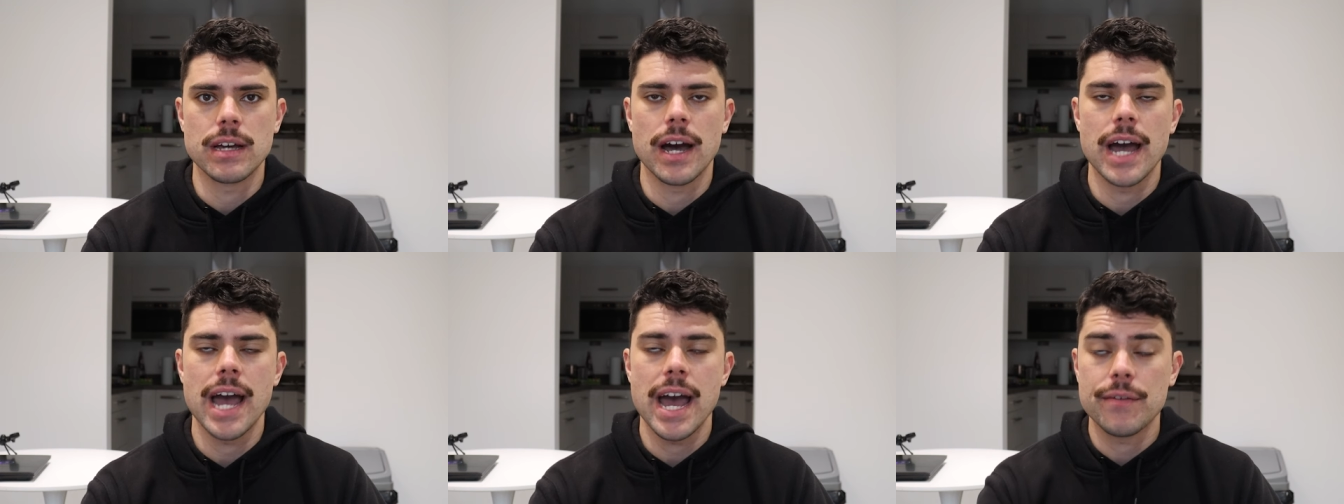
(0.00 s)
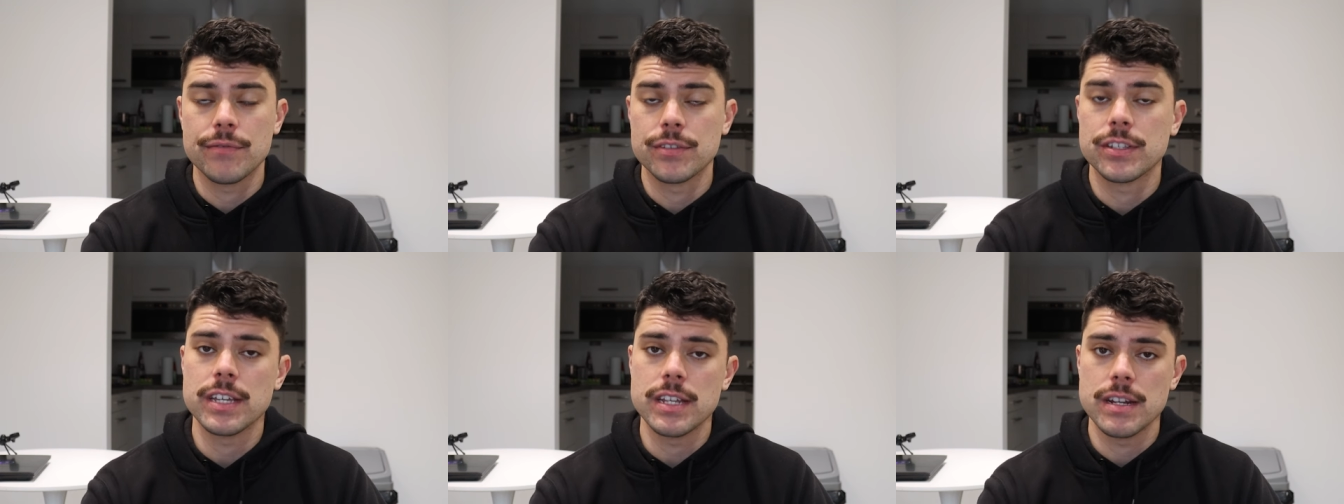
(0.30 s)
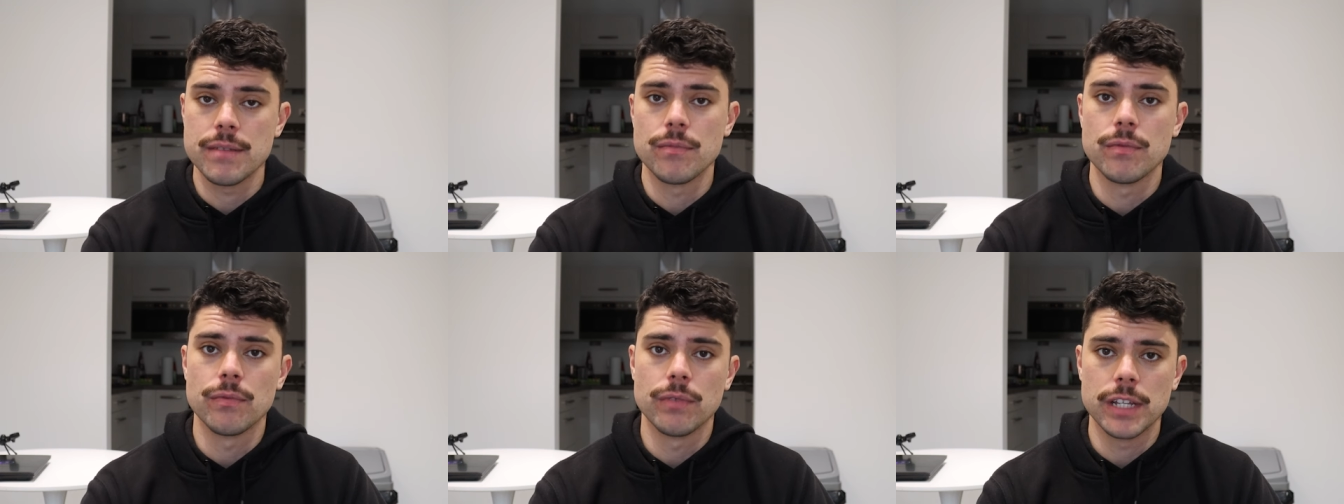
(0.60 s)
I have
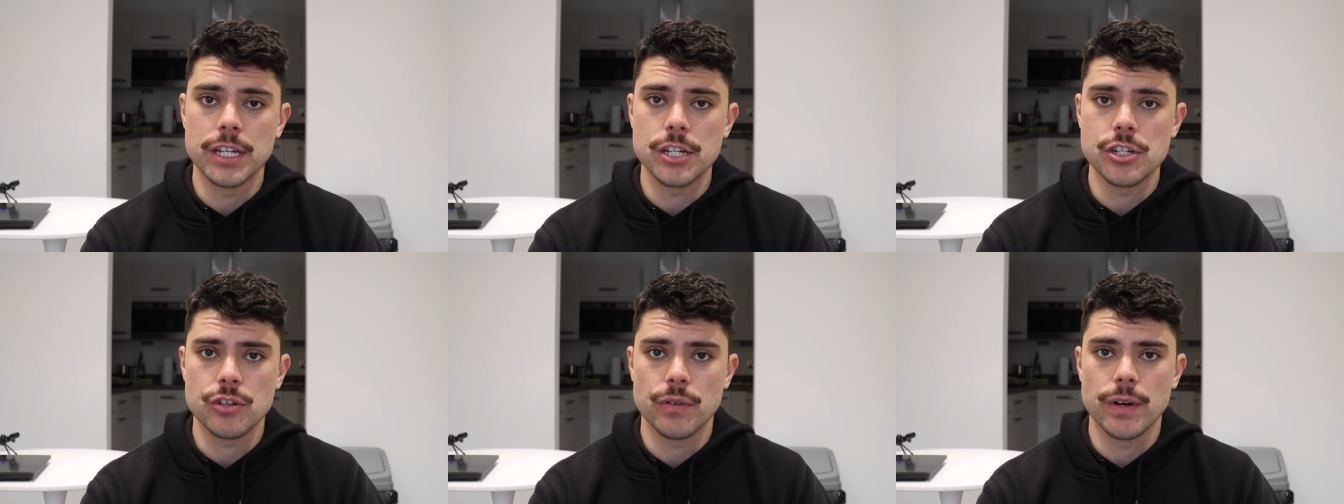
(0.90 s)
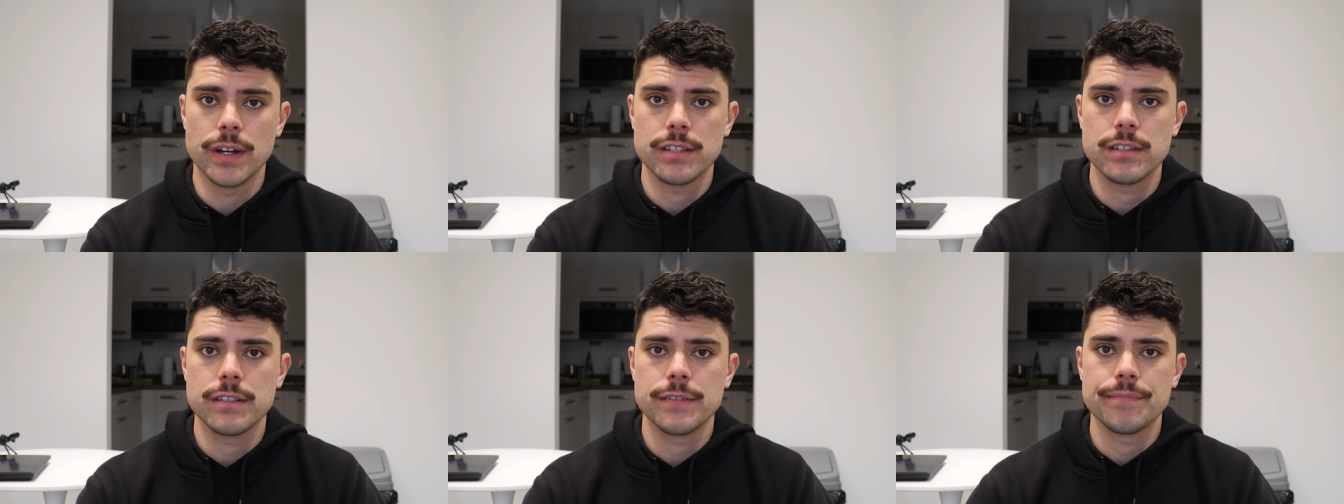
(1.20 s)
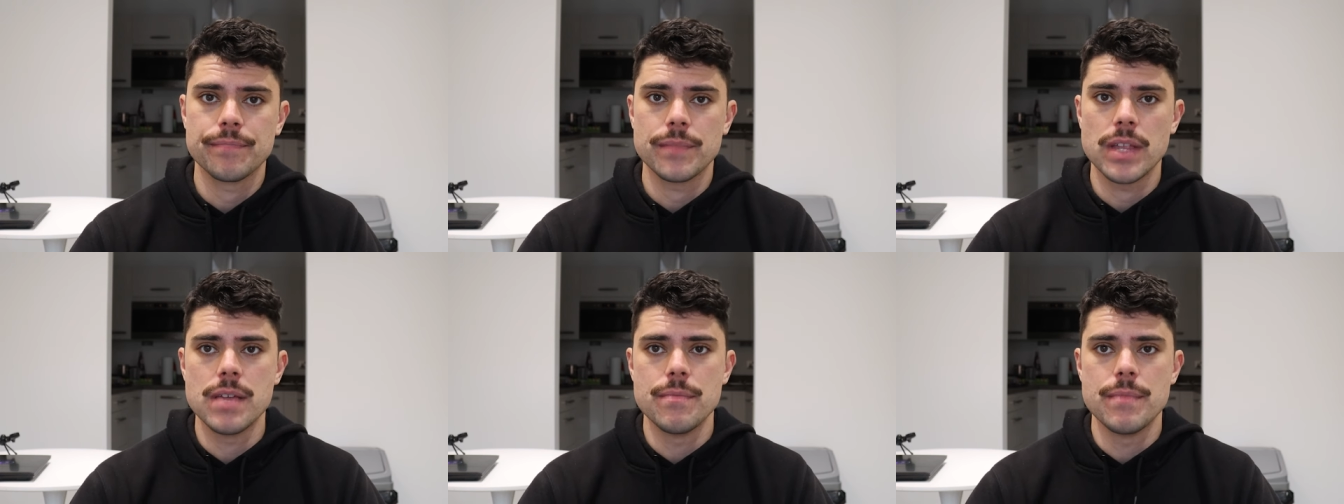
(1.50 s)
seen him linked to
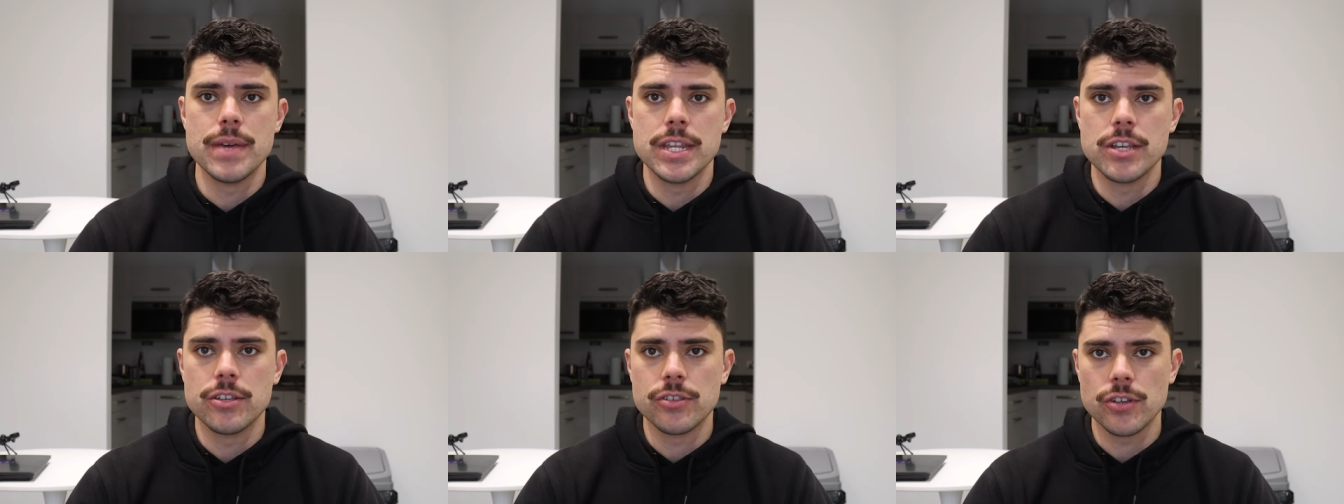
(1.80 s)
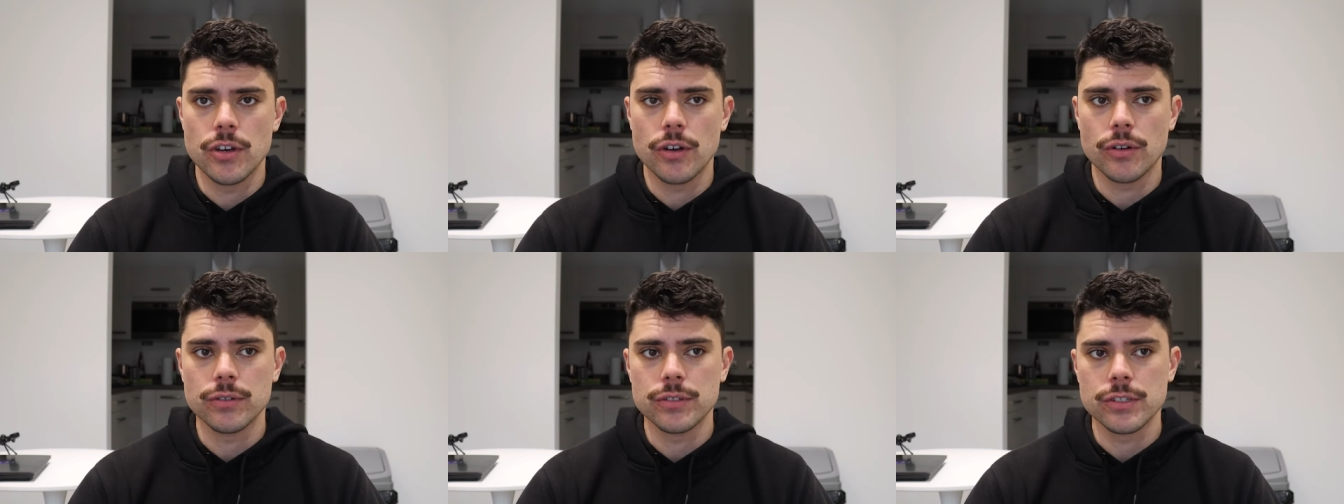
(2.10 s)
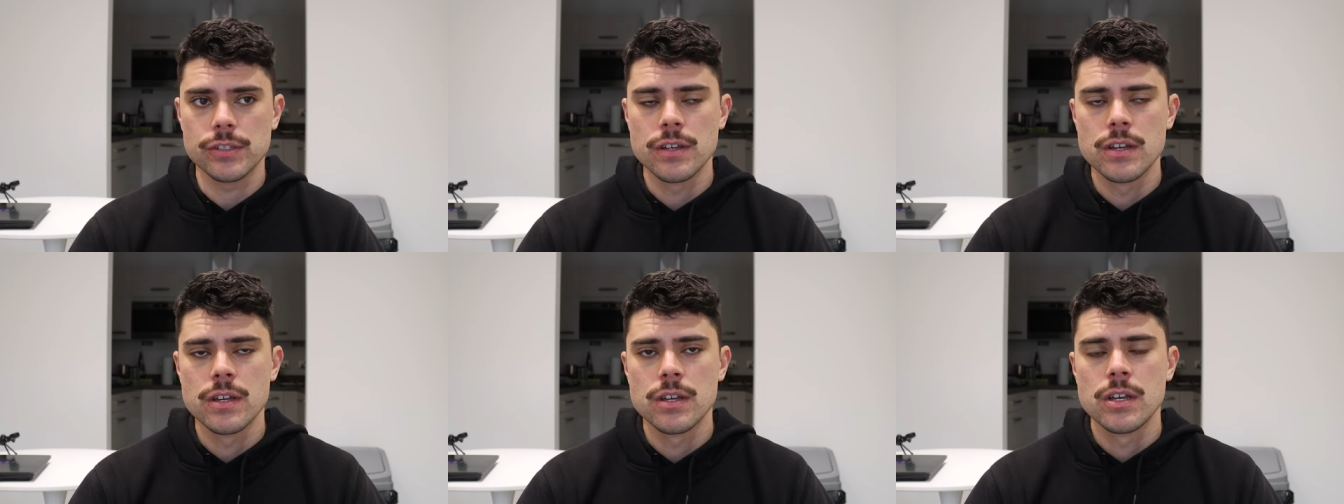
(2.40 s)
us in media
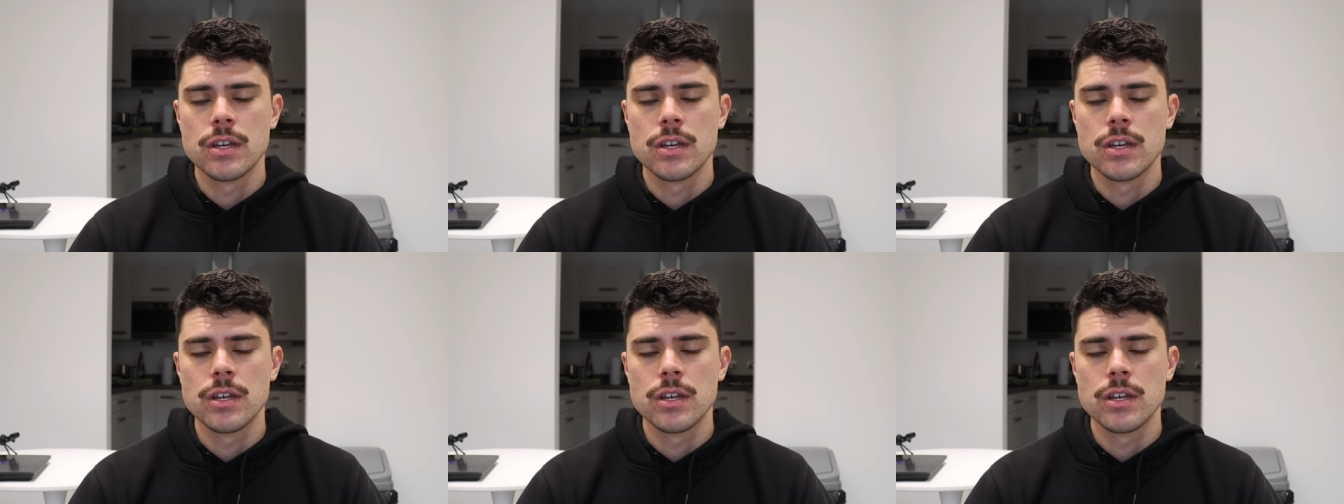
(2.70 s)
circles.